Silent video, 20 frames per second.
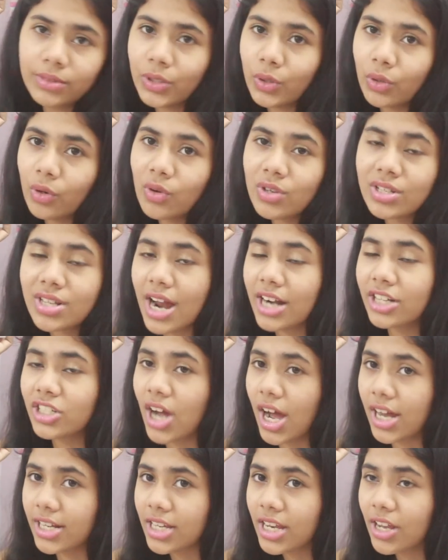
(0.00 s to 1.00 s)
you know, start
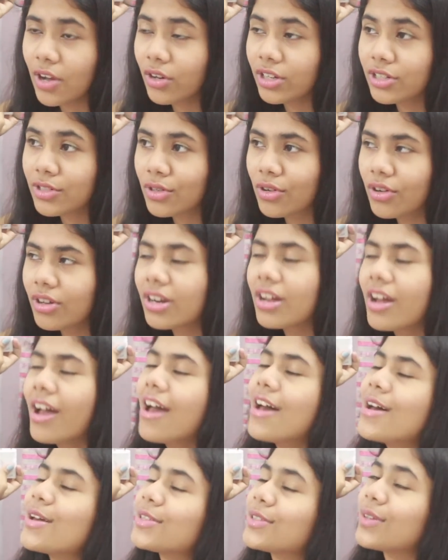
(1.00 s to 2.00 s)
charging on its own.
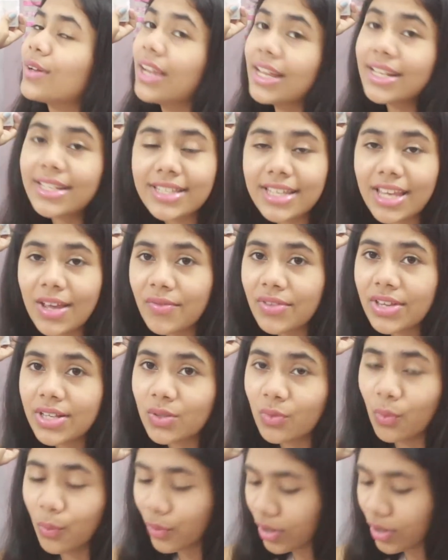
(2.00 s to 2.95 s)
So let's see if this